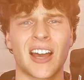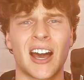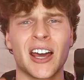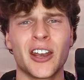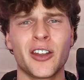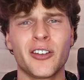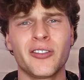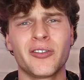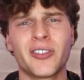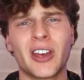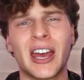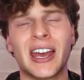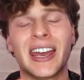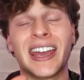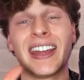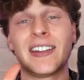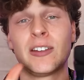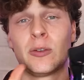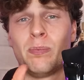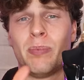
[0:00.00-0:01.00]
kind of,
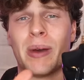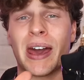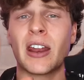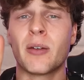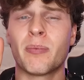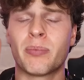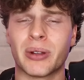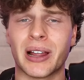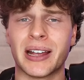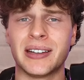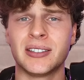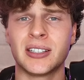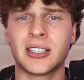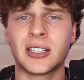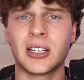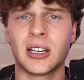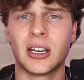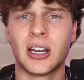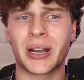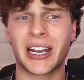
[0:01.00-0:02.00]
it's better
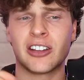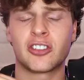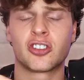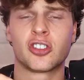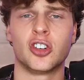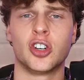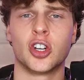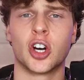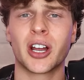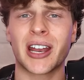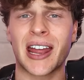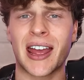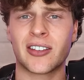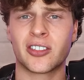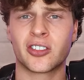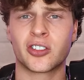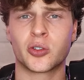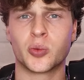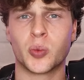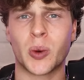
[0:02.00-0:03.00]
blended, but it's not
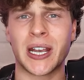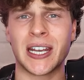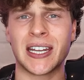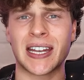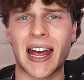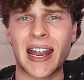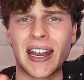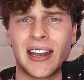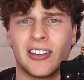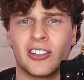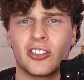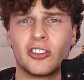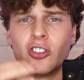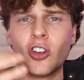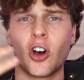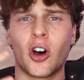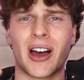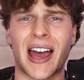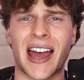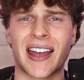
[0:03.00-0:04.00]
as sweet and it's
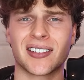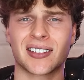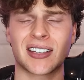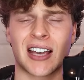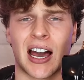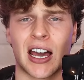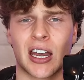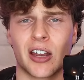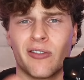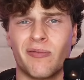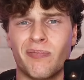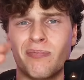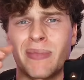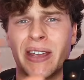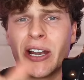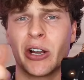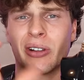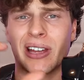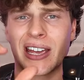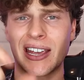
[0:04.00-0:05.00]
not as kind of
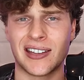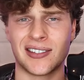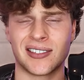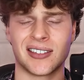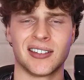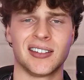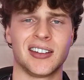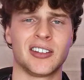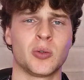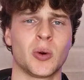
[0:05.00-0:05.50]
Middle Eastern.